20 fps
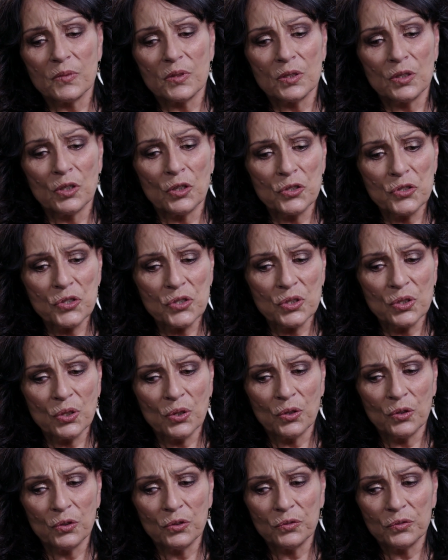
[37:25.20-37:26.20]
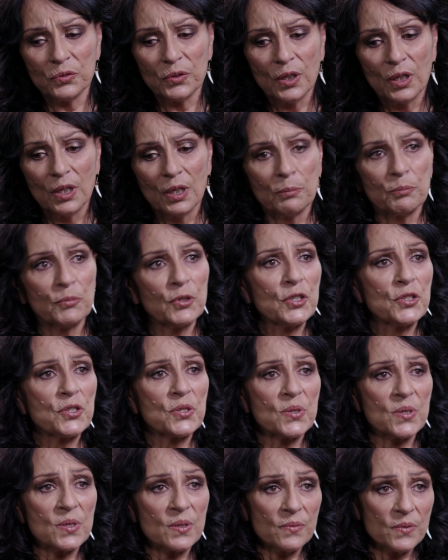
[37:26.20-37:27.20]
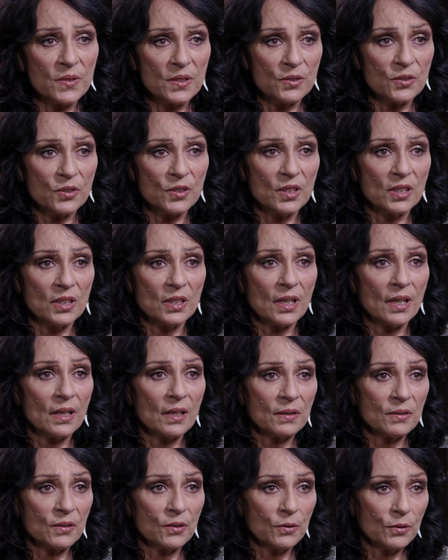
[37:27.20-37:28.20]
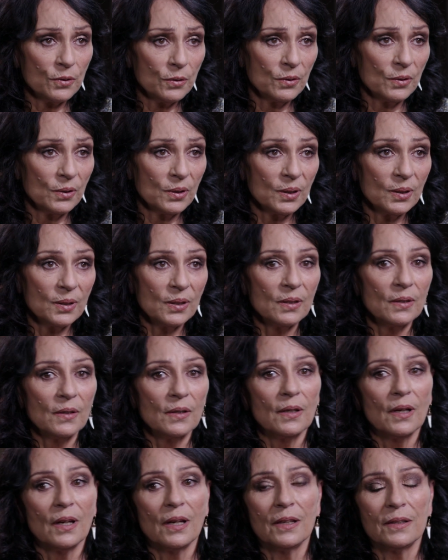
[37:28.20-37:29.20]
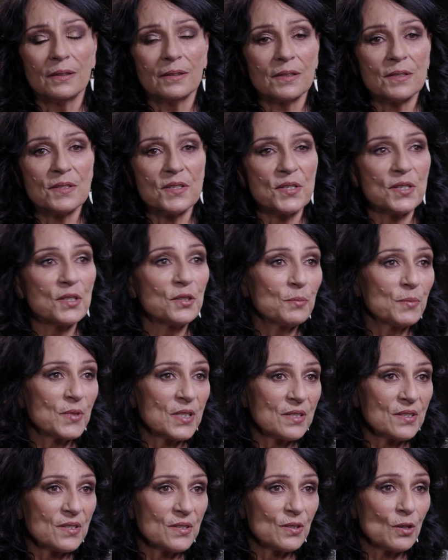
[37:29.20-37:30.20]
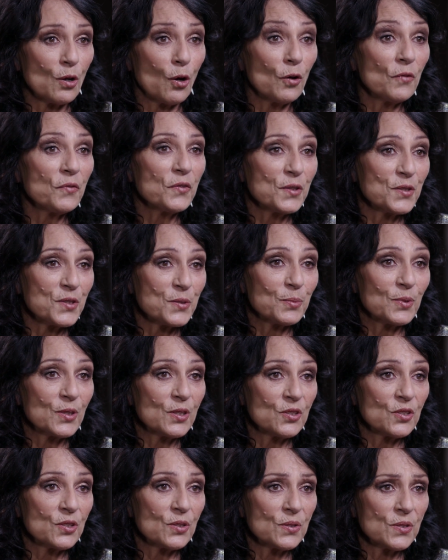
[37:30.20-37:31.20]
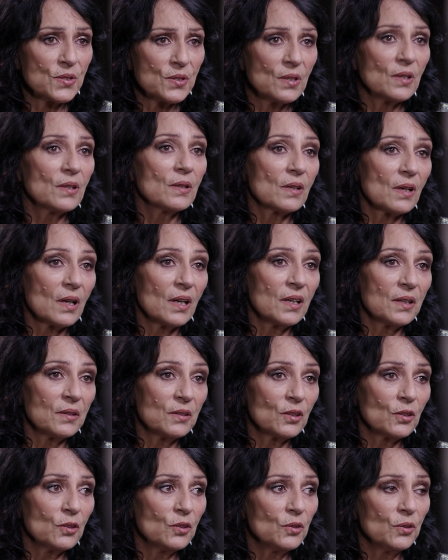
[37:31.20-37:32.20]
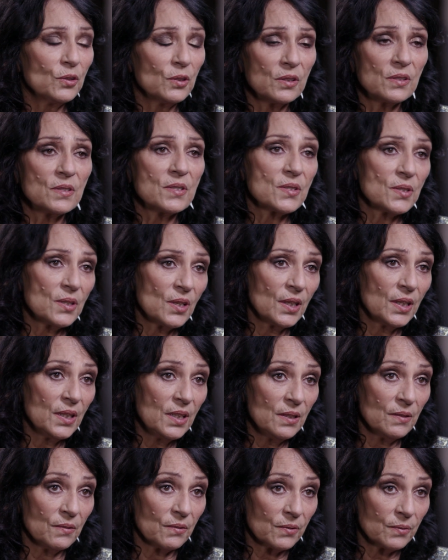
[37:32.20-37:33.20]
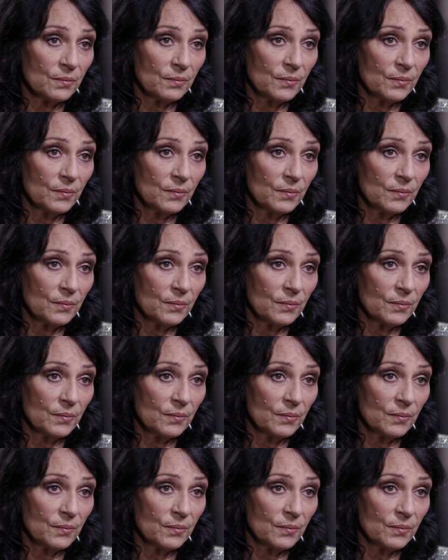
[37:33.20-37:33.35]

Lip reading: notion of breaches of the treaty can't occur, and that settlements of those breaches can't occur, is naive.